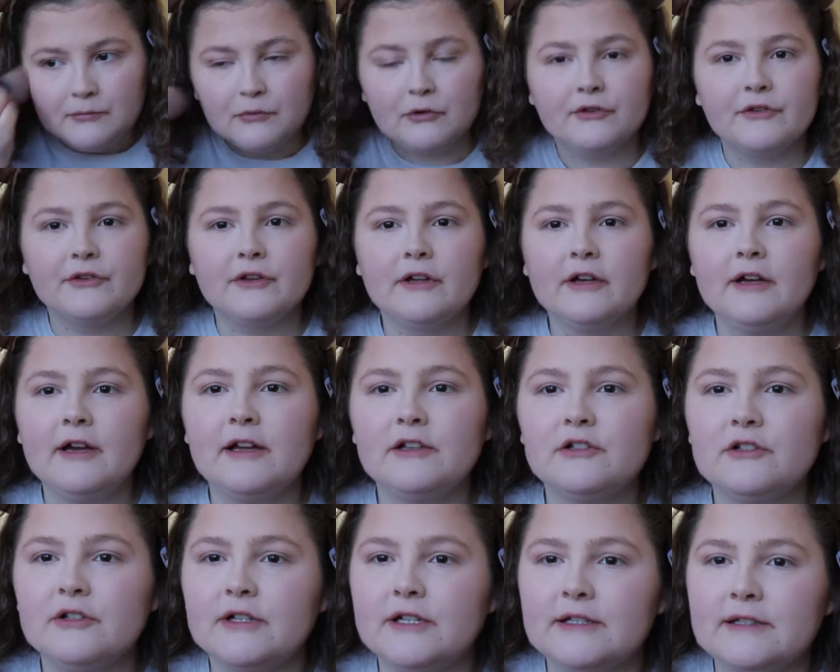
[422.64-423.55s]
bronzer,
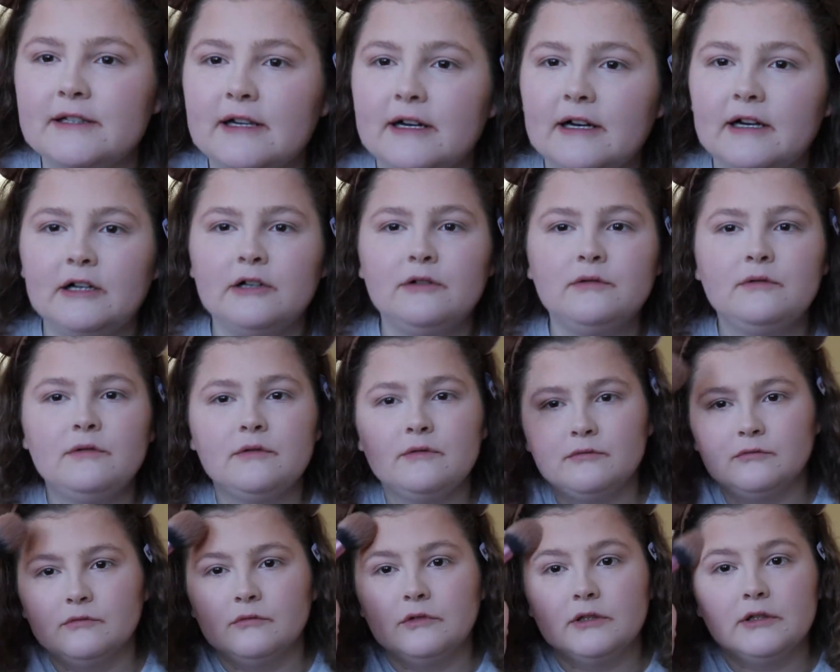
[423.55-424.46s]
as you can tell.
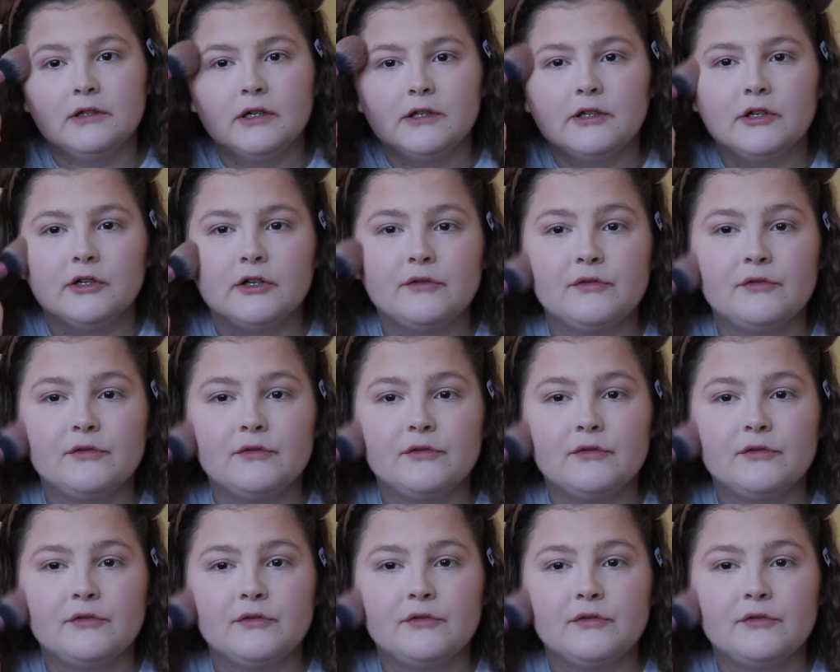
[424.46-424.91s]
I don't know